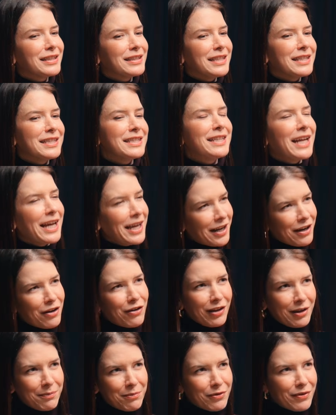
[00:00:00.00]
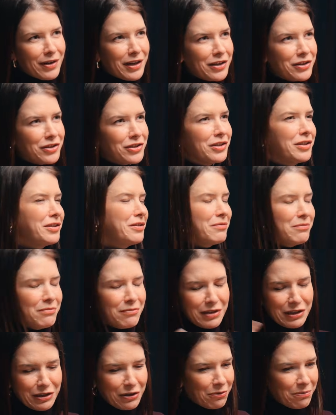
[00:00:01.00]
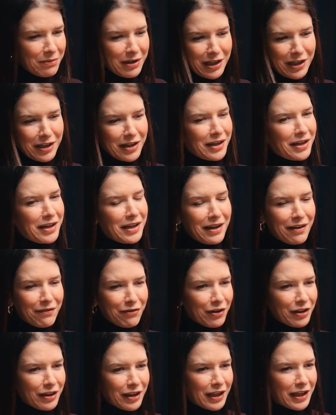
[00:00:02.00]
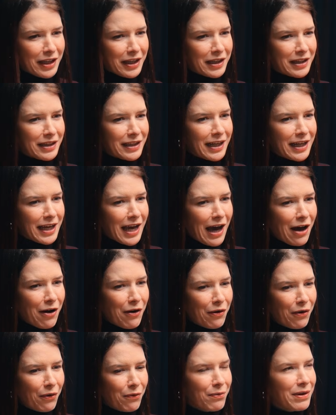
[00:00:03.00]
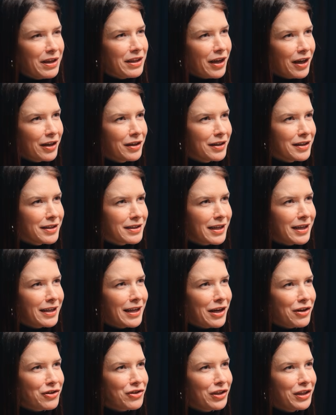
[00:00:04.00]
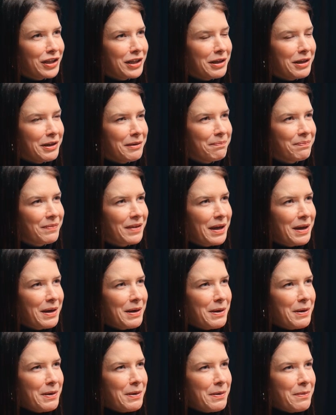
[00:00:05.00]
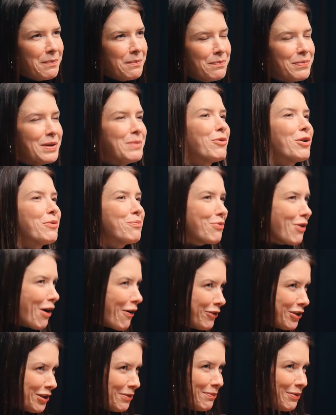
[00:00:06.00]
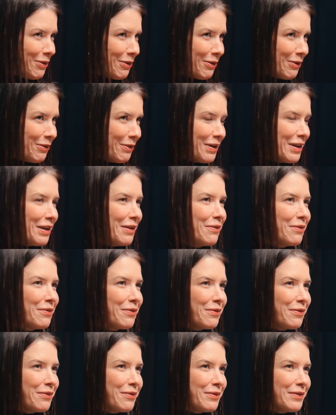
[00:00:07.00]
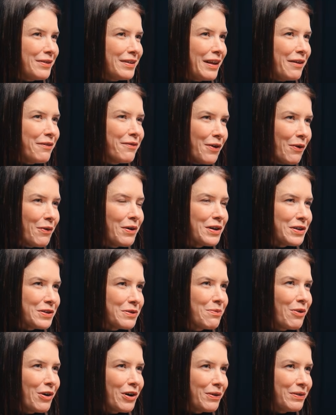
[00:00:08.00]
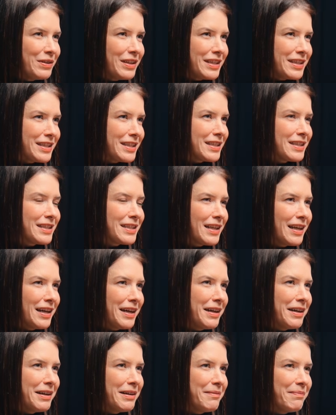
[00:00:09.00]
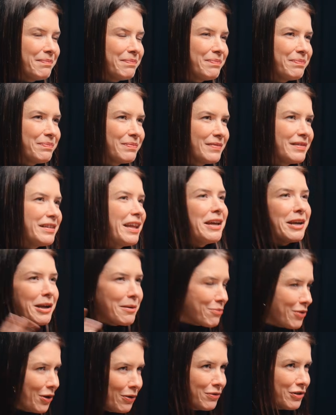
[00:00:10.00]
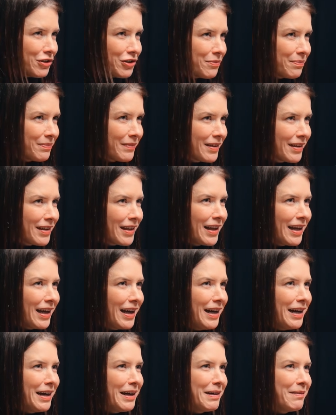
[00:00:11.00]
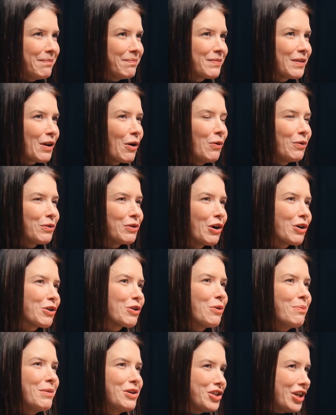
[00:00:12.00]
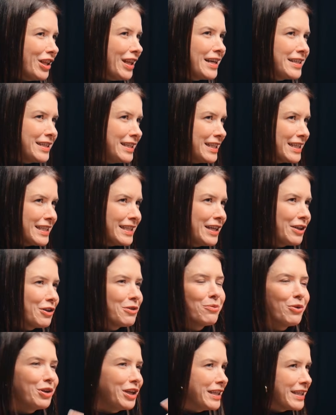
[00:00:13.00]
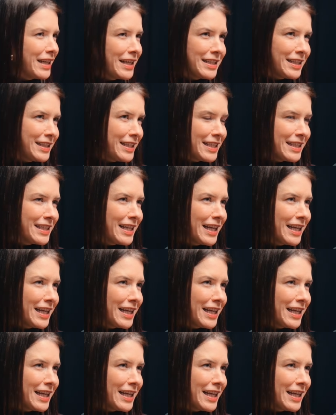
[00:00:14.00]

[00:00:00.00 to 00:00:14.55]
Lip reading: this data collaboration, retail media, everything, like how retailers can actually be more profitable if they focus more on this data approach, or commercializing this data or monetizing this